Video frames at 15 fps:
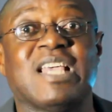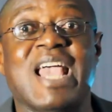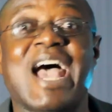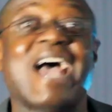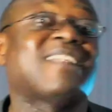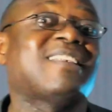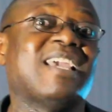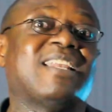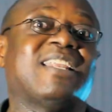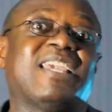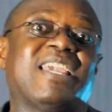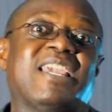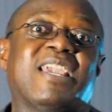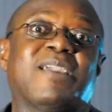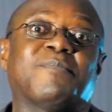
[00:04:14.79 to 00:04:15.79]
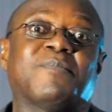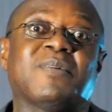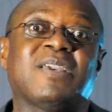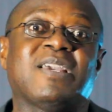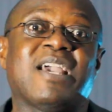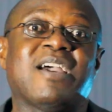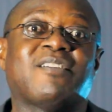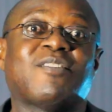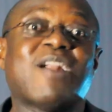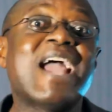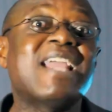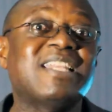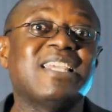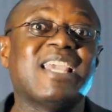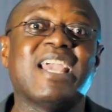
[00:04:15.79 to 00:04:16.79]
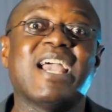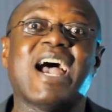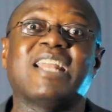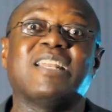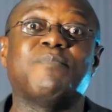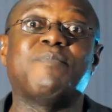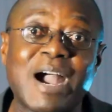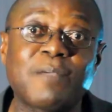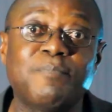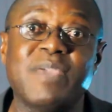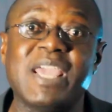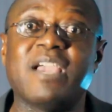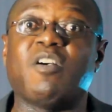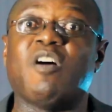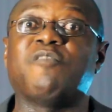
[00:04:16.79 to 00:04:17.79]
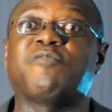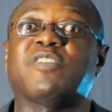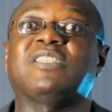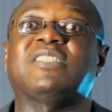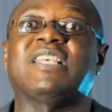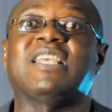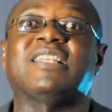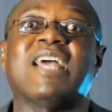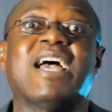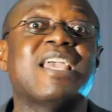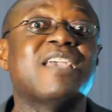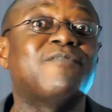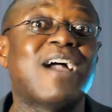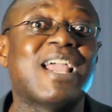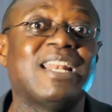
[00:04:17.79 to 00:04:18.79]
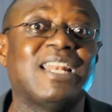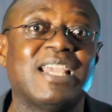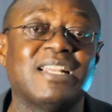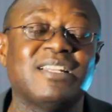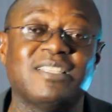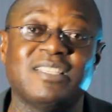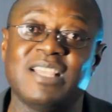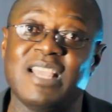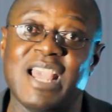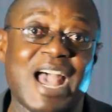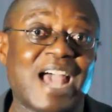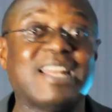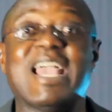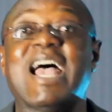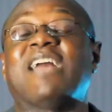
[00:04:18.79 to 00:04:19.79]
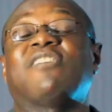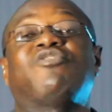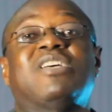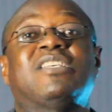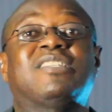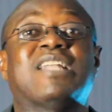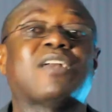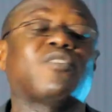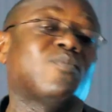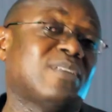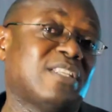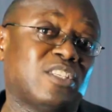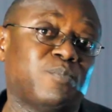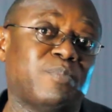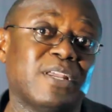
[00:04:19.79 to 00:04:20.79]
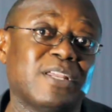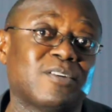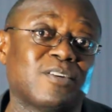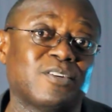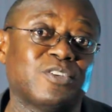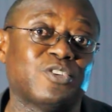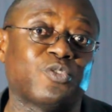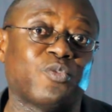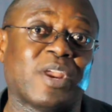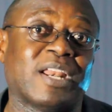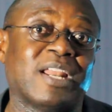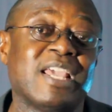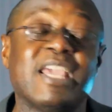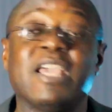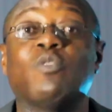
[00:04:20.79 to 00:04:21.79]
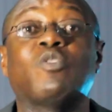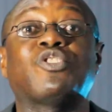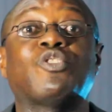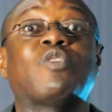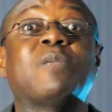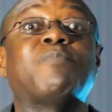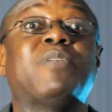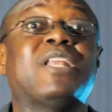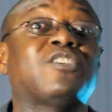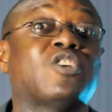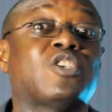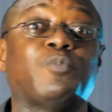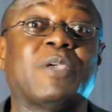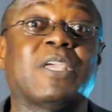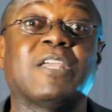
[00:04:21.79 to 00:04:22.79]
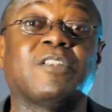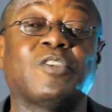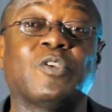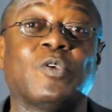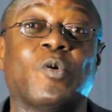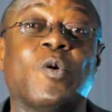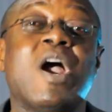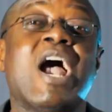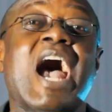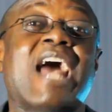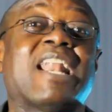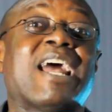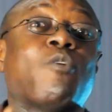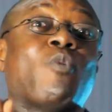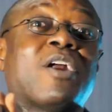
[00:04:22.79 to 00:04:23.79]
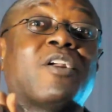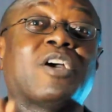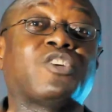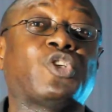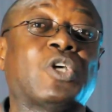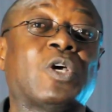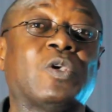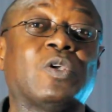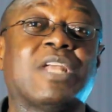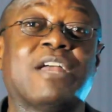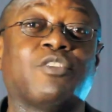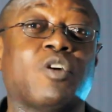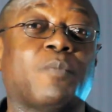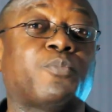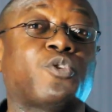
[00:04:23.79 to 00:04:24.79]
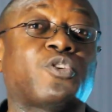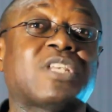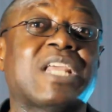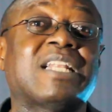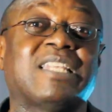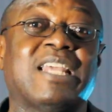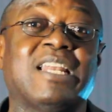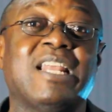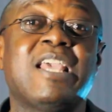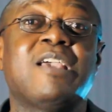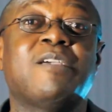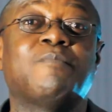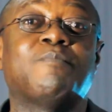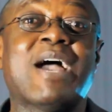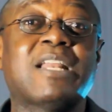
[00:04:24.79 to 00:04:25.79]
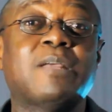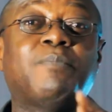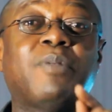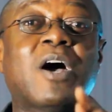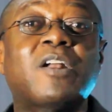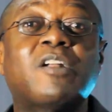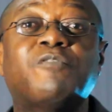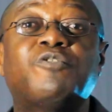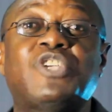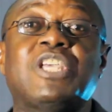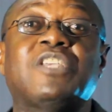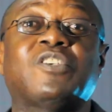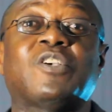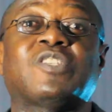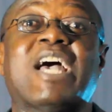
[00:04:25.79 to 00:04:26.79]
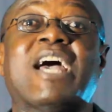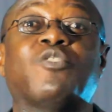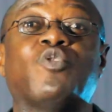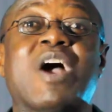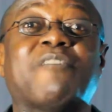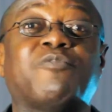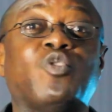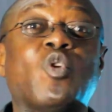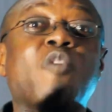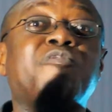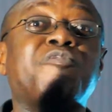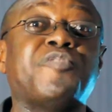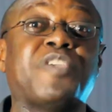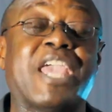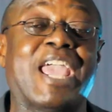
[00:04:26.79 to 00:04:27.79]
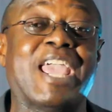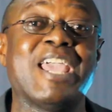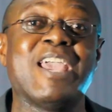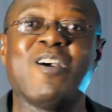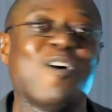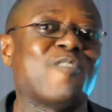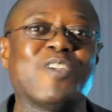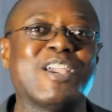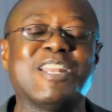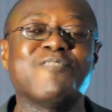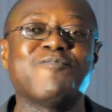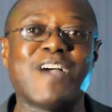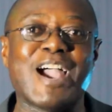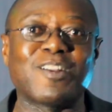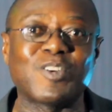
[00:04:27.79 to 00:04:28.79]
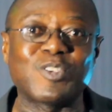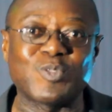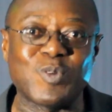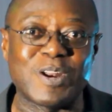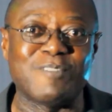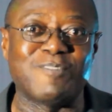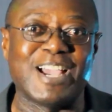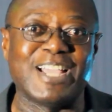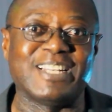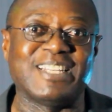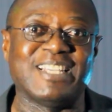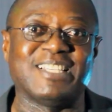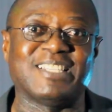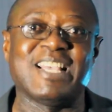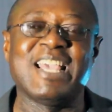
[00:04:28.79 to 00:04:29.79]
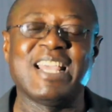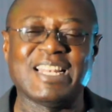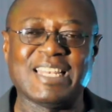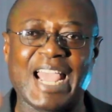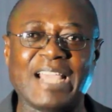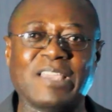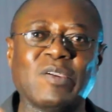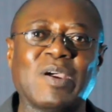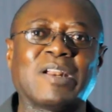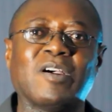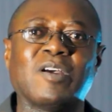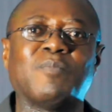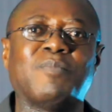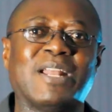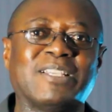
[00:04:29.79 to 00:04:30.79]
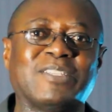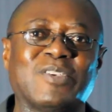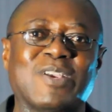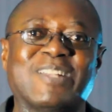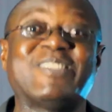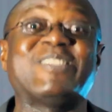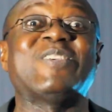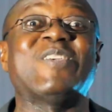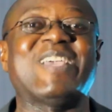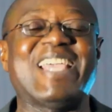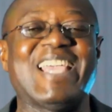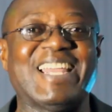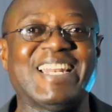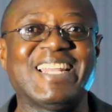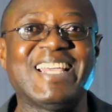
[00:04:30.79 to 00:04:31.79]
at 10 a.m. right here at the Back Bay Conference Center, Irvine Lanes, at the address that will be displayed on the screen. It was a great pleasure speaking to you, and I want to assure you that you're protected by the blood of Jesus and you have no fear of any virus, whatever it is. Thank you, and God bless you, and see you again